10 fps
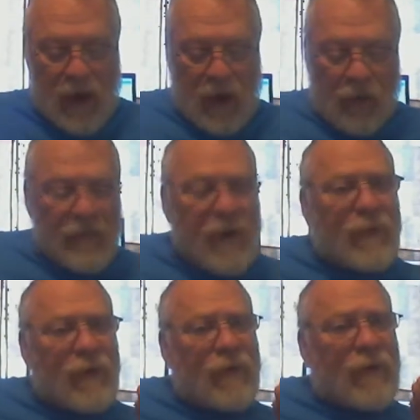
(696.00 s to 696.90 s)

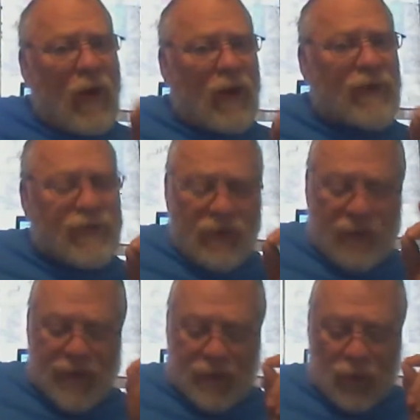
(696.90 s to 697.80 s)
Remember also
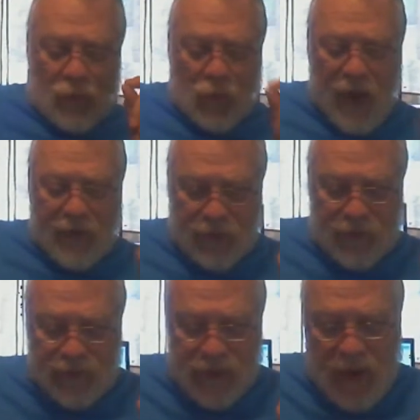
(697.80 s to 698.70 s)
that the waters
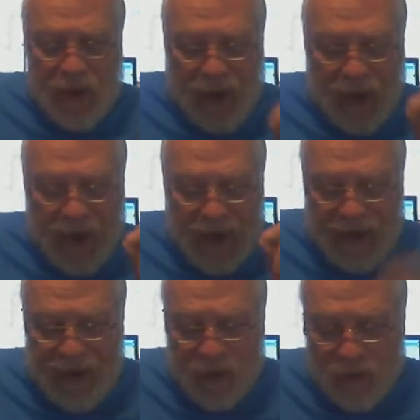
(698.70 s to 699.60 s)

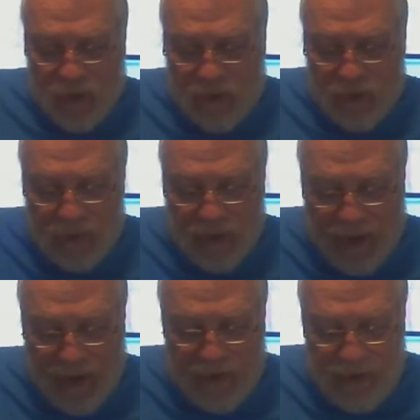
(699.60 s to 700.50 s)
here,
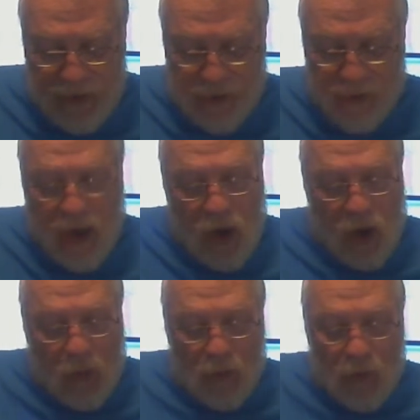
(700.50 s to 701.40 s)
in here,
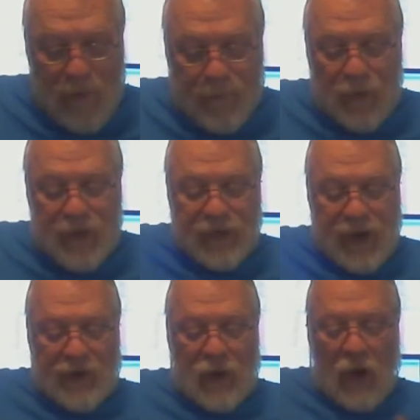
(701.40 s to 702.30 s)

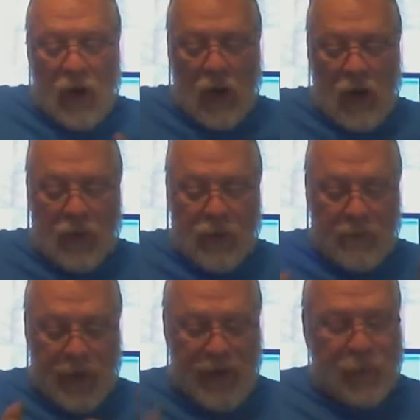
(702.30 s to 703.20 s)
represent all the
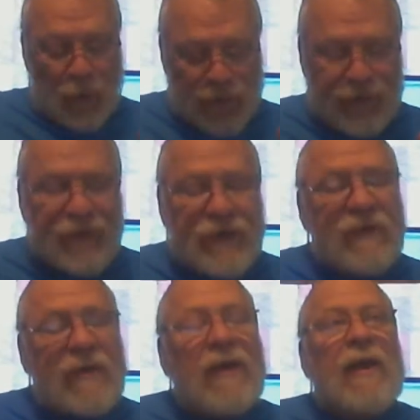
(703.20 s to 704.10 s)
peoples
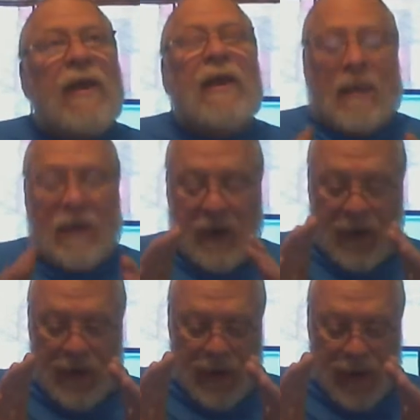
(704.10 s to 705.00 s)

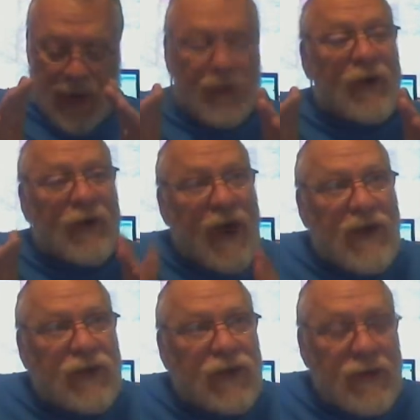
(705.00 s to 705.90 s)
and the
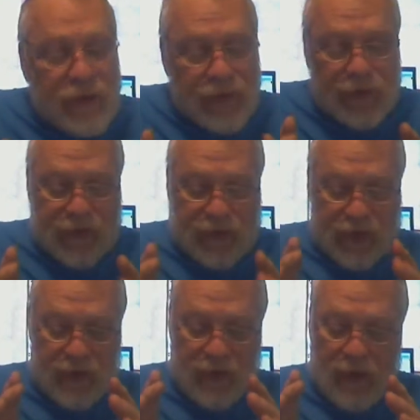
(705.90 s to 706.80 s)
nations
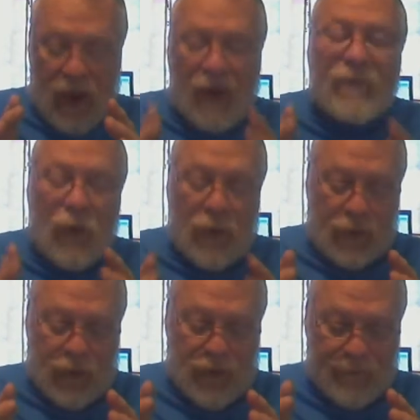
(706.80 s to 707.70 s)
of
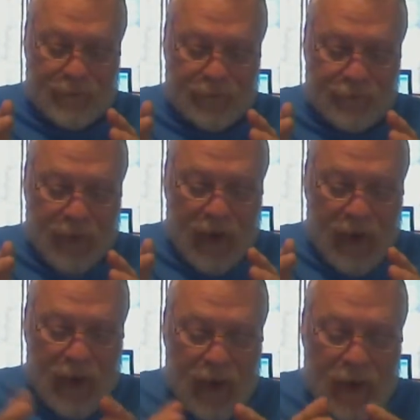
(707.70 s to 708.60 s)
earth
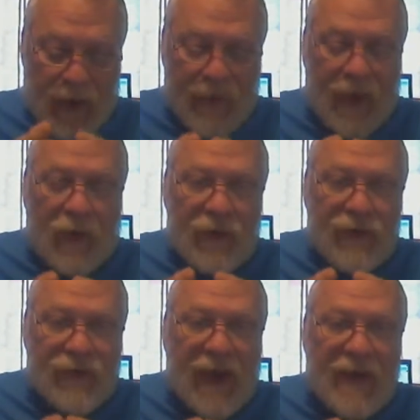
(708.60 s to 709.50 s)
that are
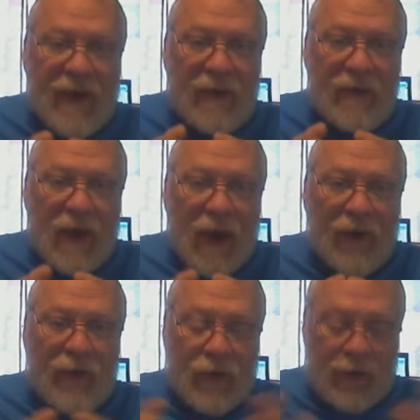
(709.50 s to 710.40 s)
setting
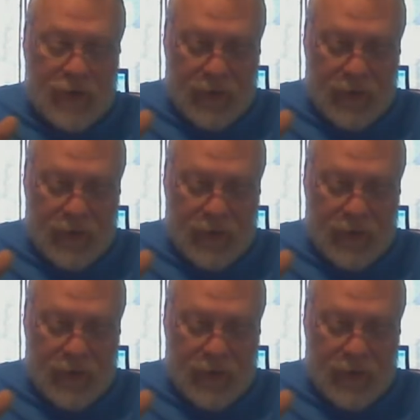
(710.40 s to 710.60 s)
under